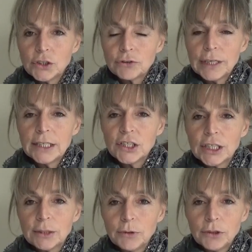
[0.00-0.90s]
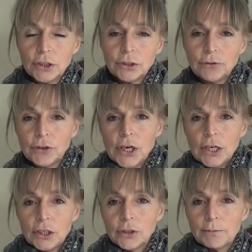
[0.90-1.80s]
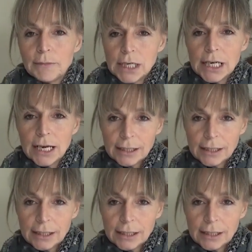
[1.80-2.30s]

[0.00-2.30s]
your energy, what your money